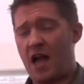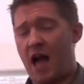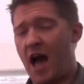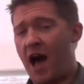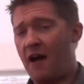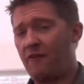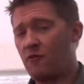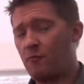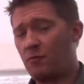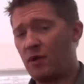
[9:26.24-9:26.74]
they
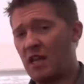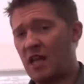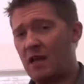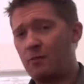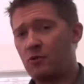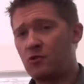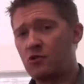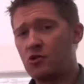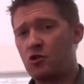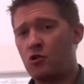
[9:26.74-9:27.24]
haven't been
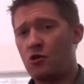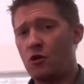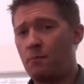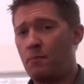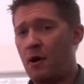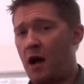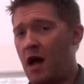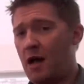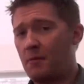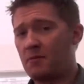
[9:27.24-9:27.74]
able to, or
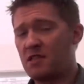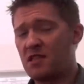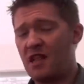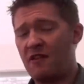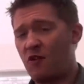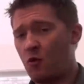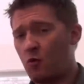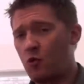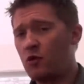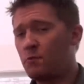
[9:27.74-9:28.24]
perhaps
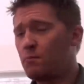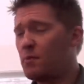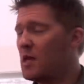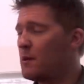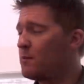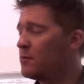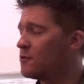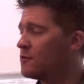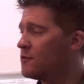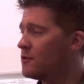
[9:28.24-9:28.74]
never would be
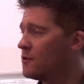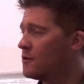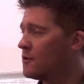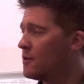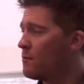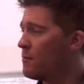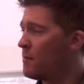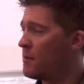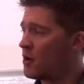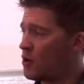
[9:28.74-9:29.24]
able
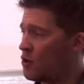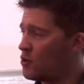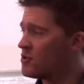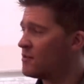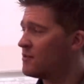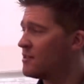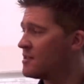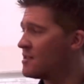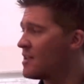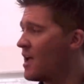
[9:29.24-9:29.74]
to, but
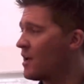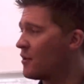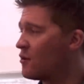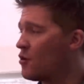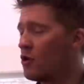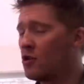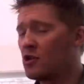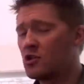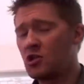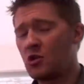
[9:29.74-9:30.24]
because of the
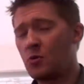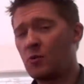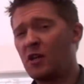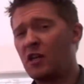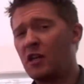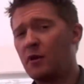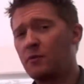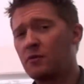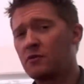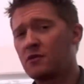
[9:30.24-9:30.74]
technology
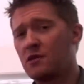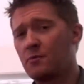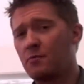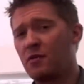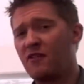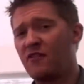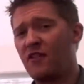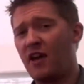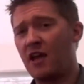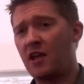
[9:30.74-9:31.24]
we're able to
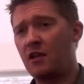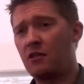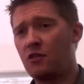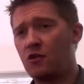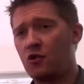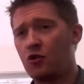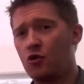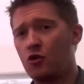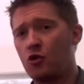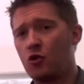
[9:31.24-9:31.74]
provide
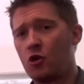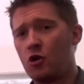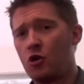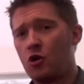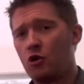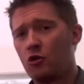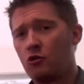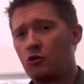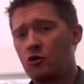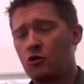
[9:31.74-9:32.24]
through
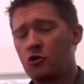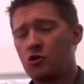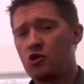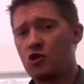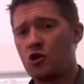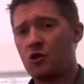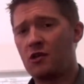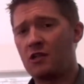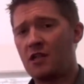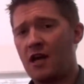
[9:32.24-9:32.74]
Union
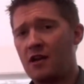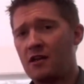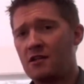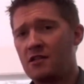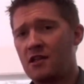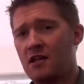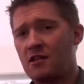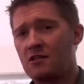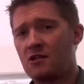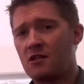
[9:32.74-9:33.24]

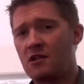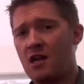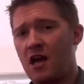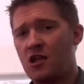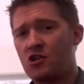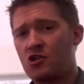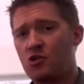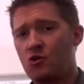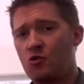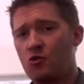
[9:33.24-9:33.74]
Solidarity
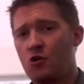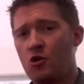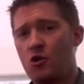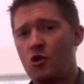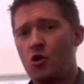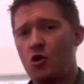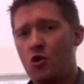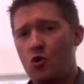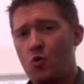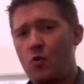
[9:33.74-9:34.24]
International,
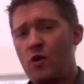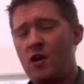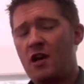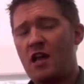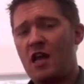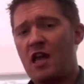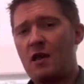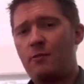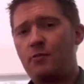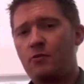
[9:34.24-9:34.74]
we're
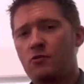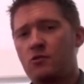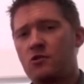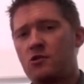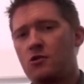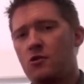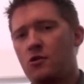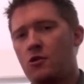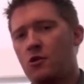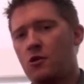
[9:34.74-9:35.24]
able
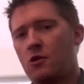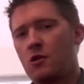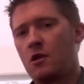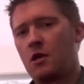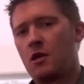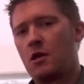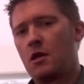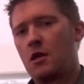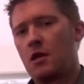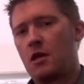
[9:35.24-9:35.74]
to